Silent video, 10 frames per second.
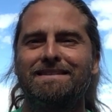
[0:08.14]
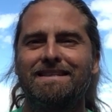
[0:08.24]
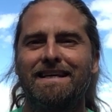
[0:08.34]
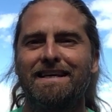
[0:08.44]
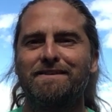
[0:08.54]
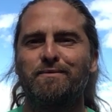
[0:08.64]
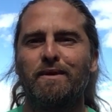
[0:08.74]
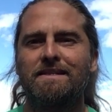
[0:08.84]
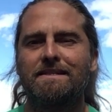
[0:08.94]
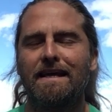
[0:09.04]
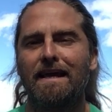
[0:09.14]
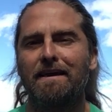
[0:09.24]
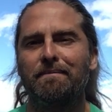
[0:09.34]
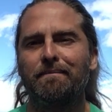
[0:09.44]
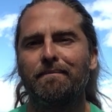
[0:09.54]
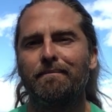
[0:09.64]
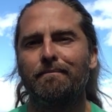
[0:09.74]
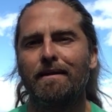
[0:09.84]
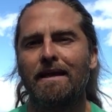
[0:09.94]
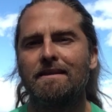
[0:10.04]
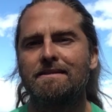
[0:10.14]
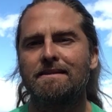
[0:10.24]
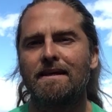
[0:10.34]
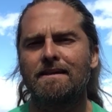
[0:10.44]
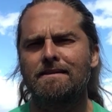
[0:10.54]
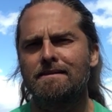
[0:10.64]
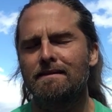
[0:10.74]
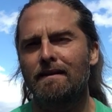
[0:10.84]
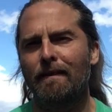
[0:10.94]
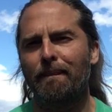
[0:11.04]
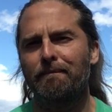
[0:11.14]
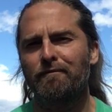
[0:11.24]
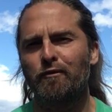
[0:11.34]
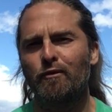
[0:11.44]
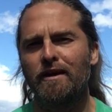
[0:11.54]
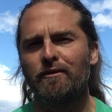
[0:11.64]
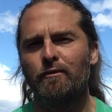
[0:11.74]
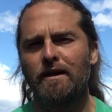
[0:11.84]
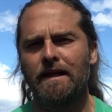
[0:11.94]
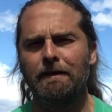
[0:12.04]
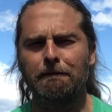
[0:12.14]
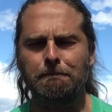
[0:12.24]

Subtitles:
Today's Wednesday, May the 6th, 2020.